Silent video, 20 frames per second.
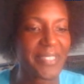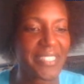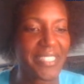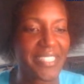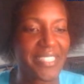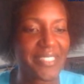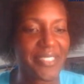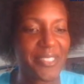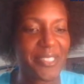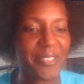We
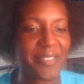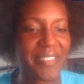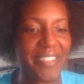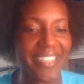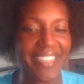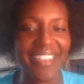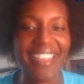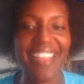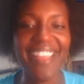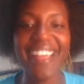need you over
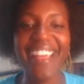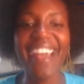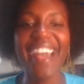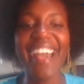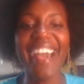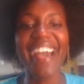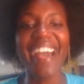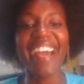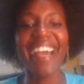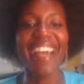here.
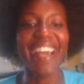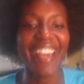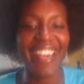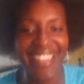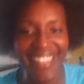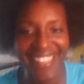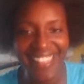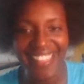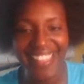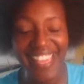
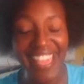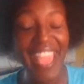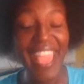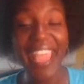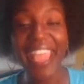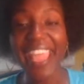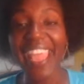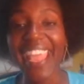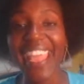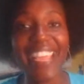
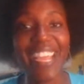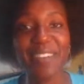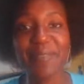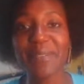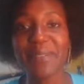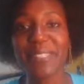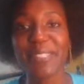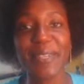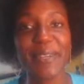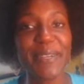Hey,
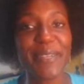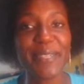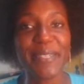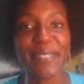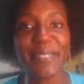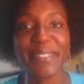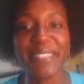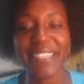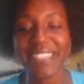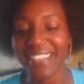I've been
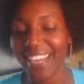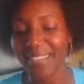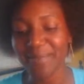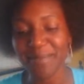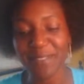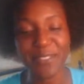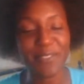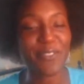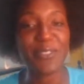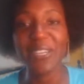told
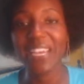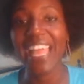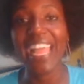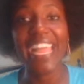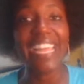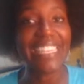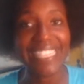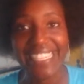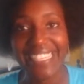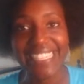I'm a
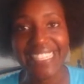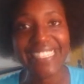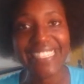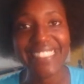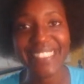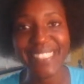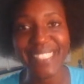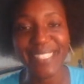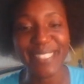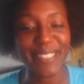Fulani.
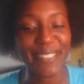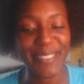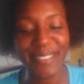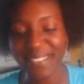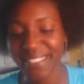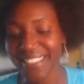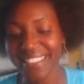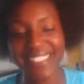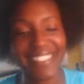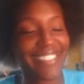
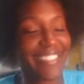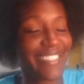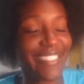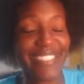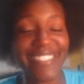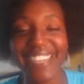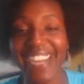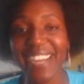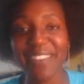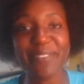So
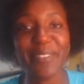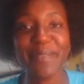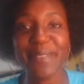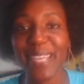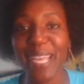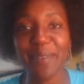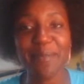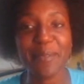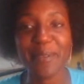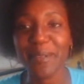I'm from
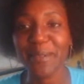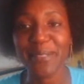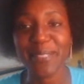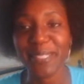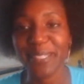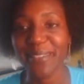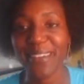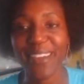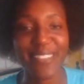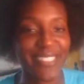Cameroon
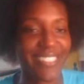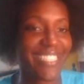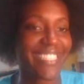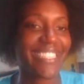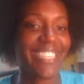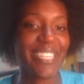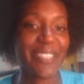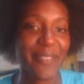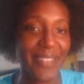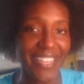too. I'll just
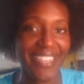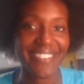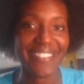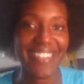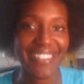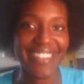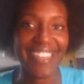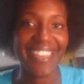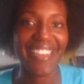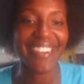claim that
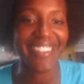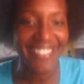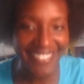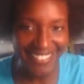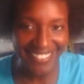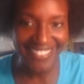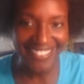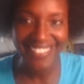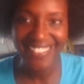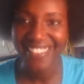right now.